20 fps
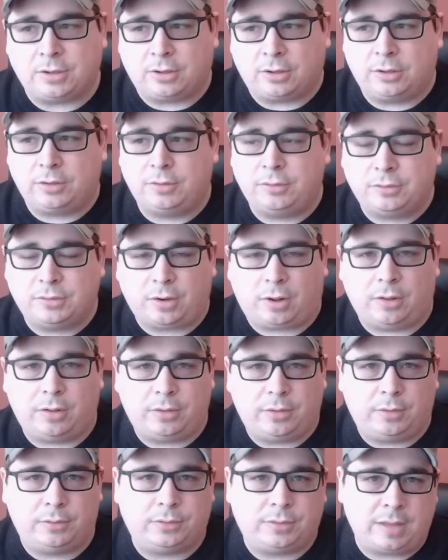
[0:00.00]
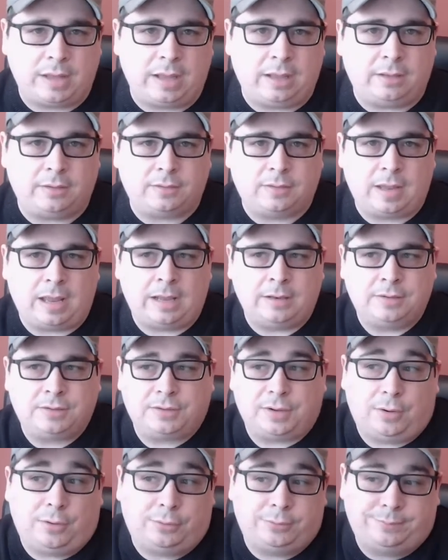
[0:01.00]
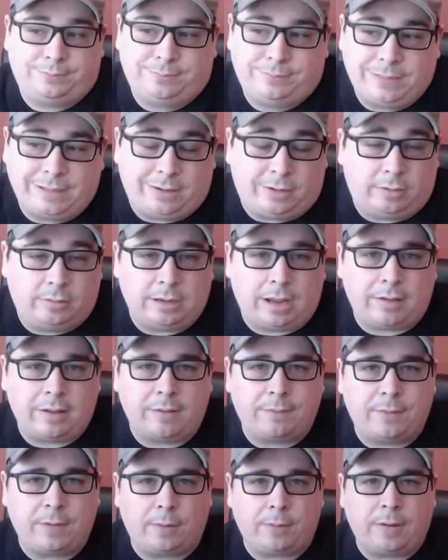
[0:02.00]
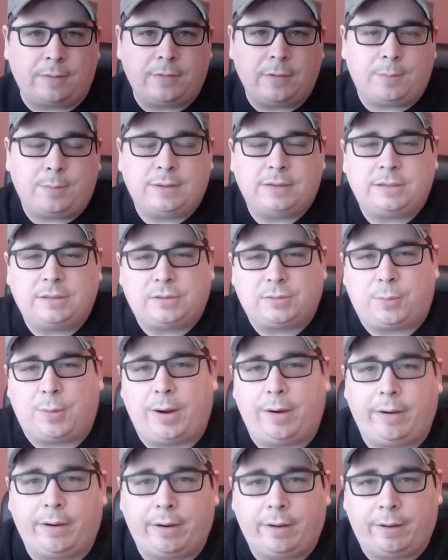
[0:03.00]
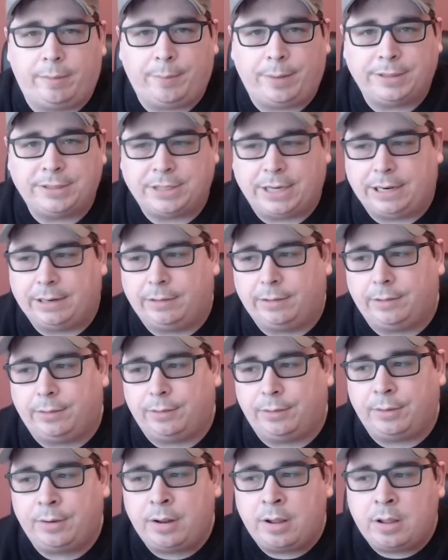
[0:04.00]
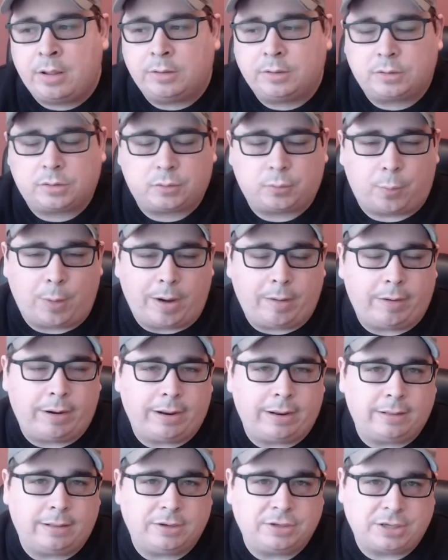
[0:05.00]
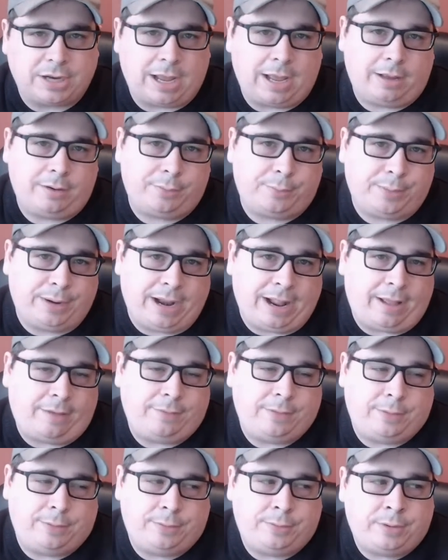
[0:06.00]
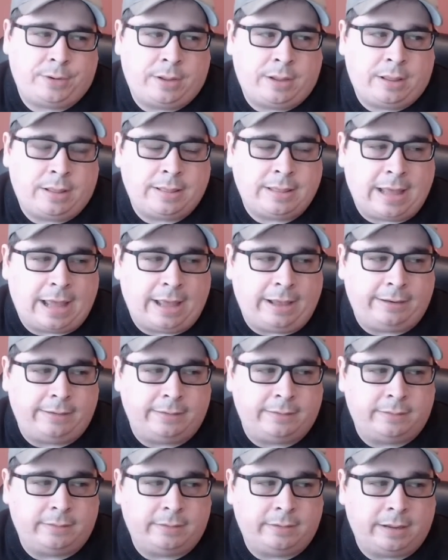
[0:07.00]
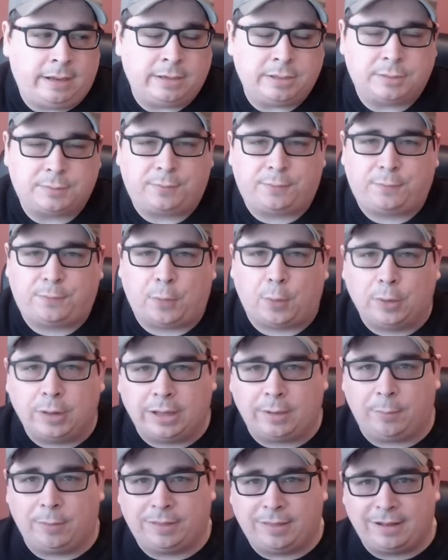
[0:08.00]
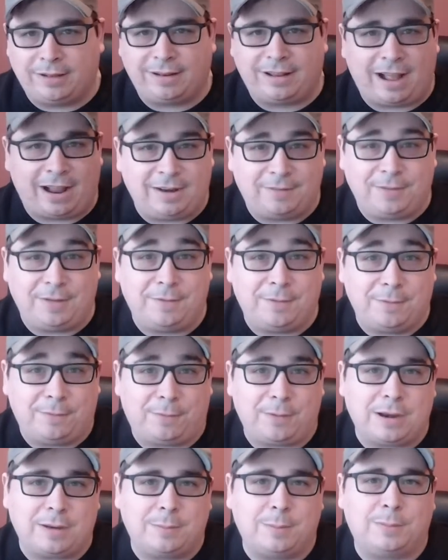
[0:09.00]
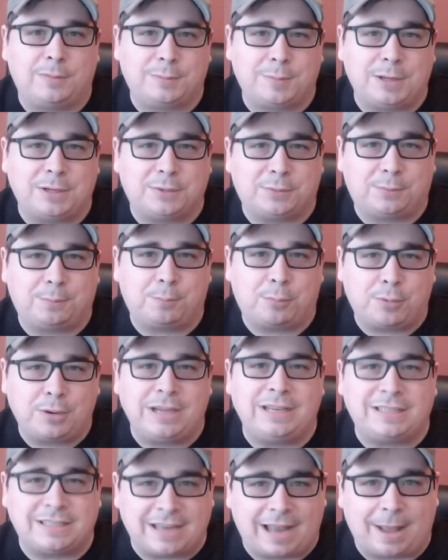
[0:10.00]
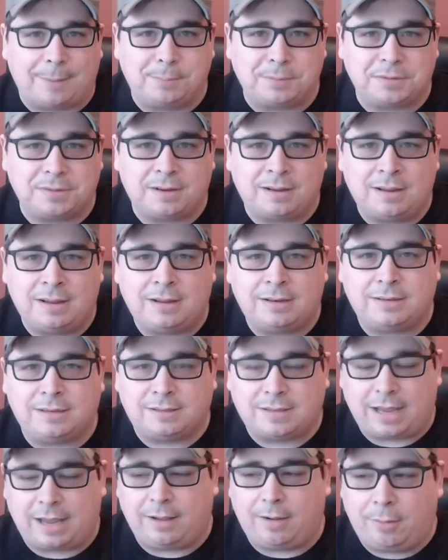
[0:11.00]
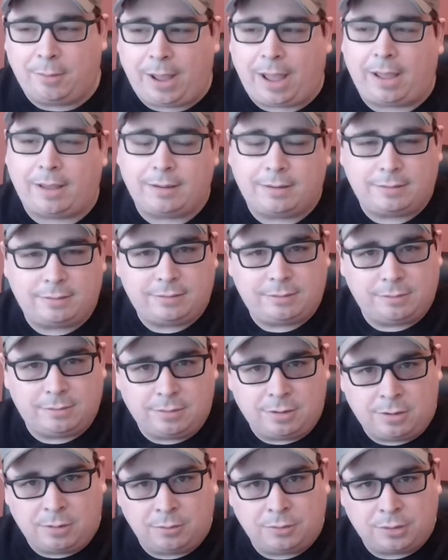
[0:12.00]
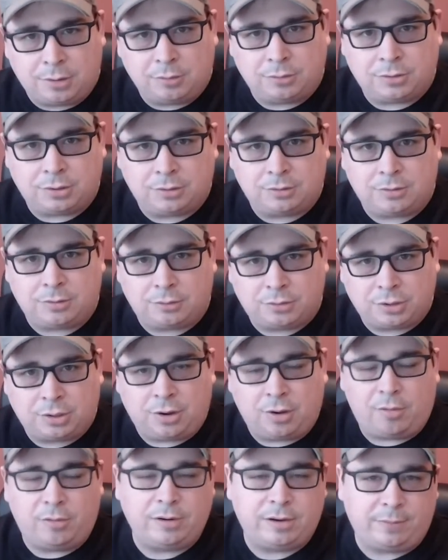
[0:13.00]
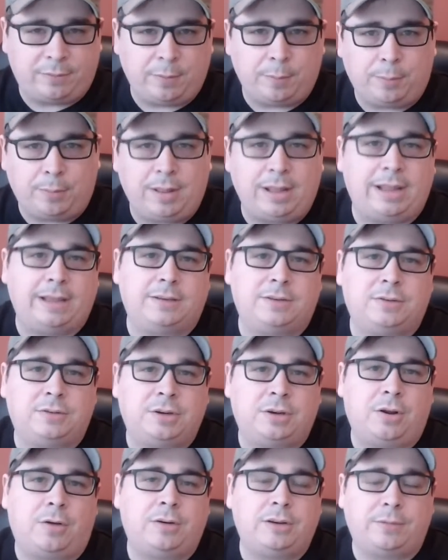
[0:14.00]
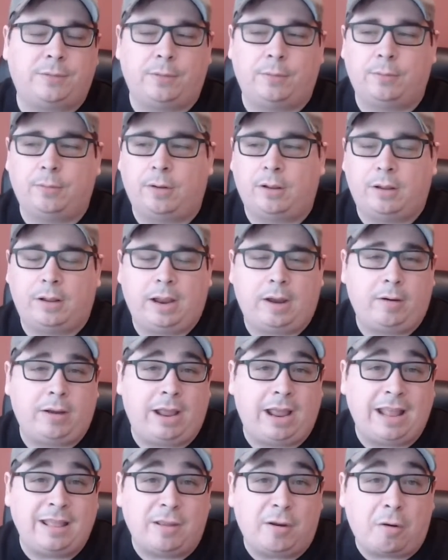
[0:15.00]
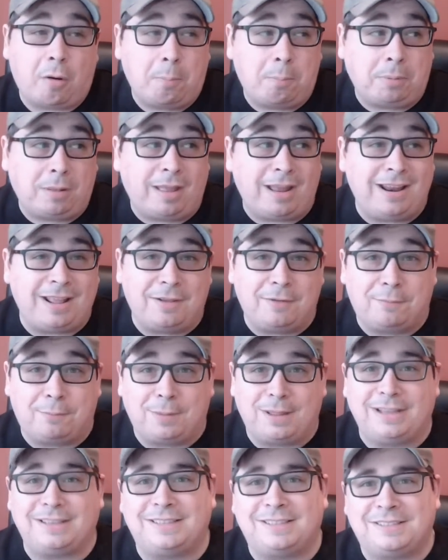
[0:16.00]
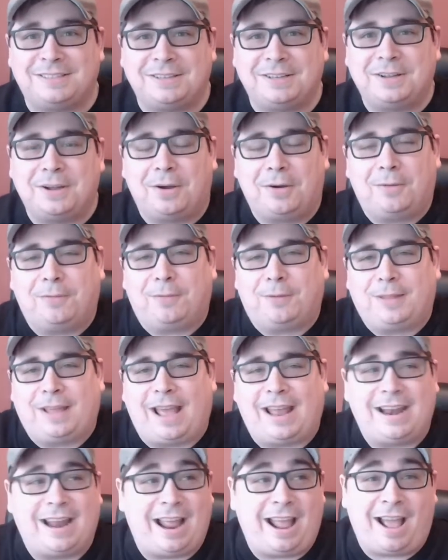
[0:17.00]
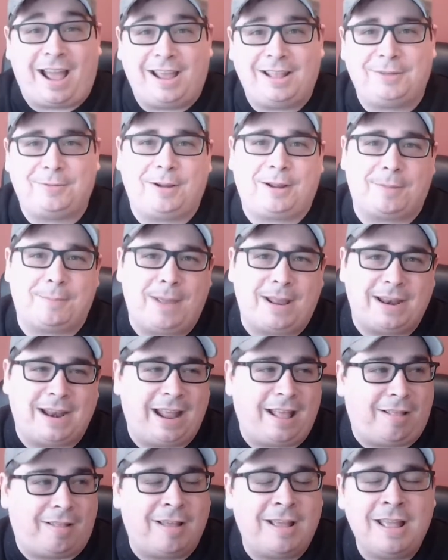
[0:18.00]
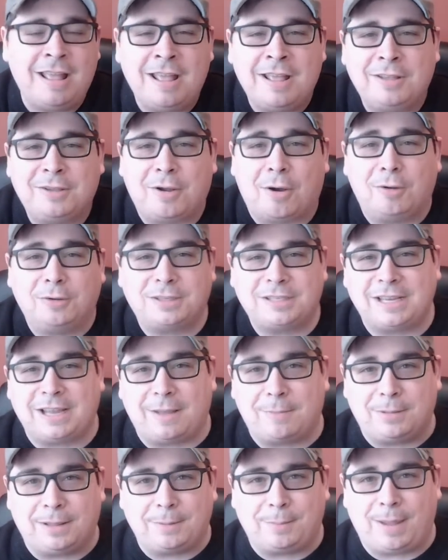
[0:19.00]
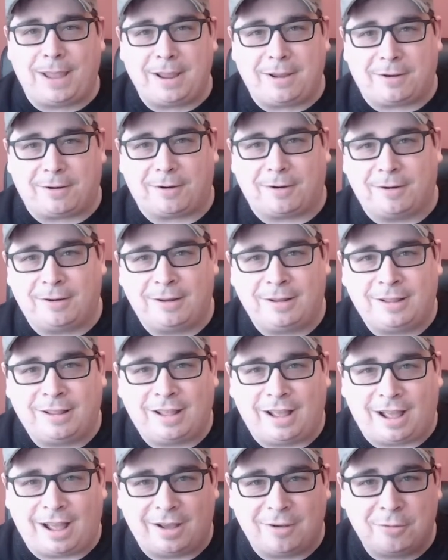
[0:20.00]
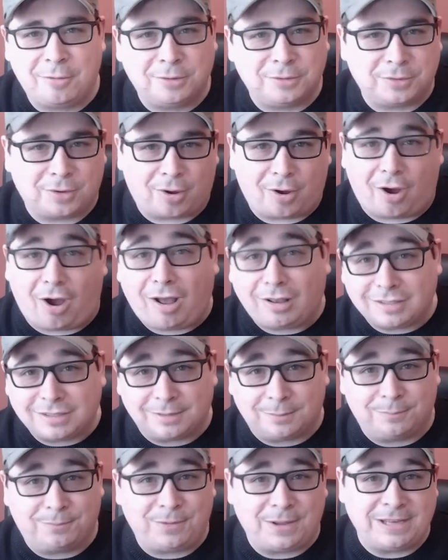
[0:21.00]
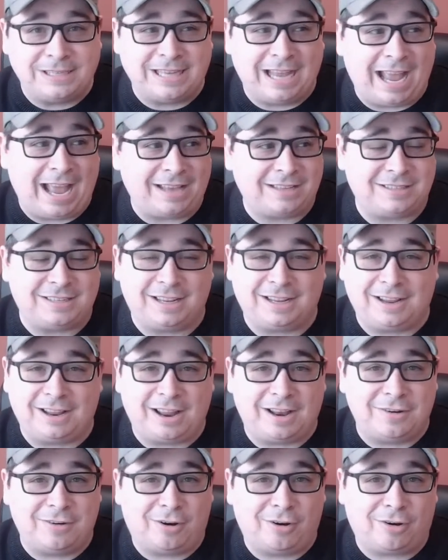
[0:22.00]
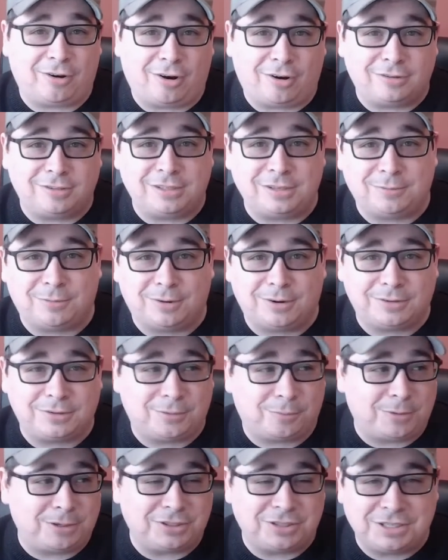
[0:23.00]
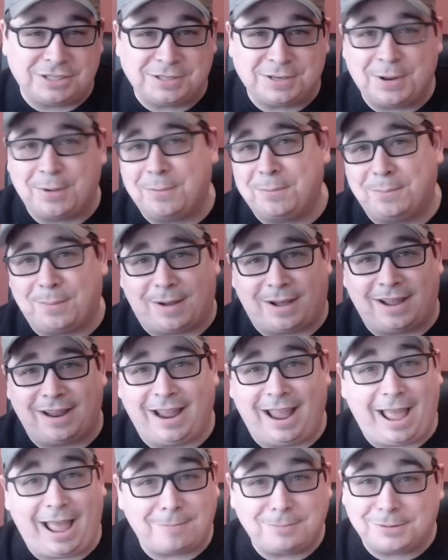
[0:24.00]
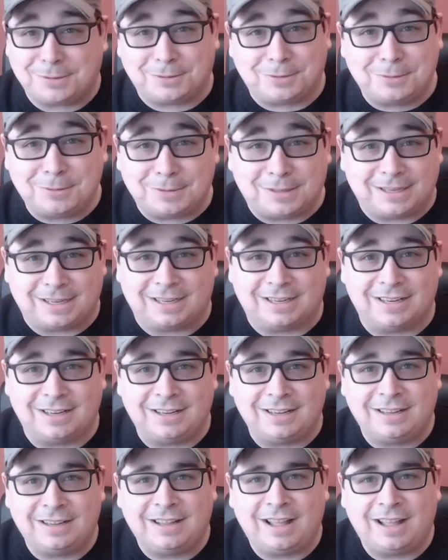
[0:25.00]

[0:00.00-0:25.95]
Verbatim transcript: includes all of those things. And so, you know, if you're if you're busy swearing on my channel or swearing in the chat or what have you, then it is fully within kind of even freedom of speech precepts to say, okay, you you should you should go a different place. You should go a different uh, area. And there are plenty of places to go for that, and I highly recommend it. Hell, go see Emily Baker. Uh, who is awesome, fantastic, and her cursey words are what she's known by. Absolutely,